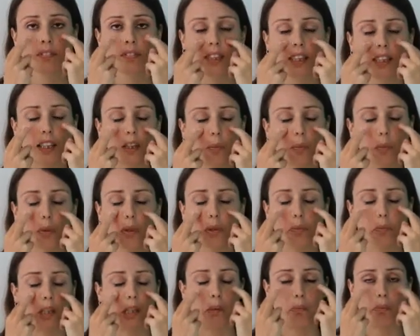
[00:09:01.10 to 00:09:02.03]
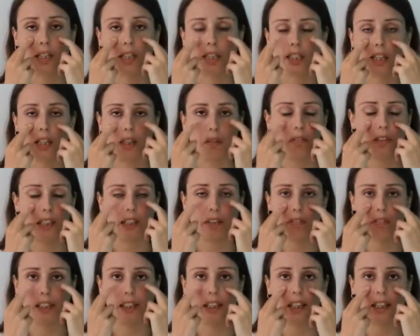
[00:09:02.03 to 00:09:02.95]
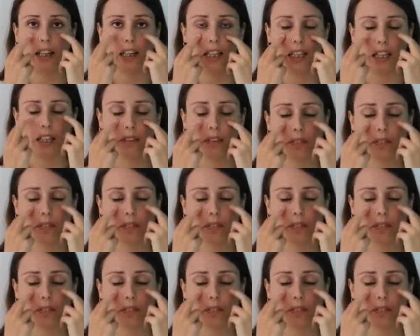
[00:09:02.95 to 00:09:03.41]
And I won't make myself live a lie.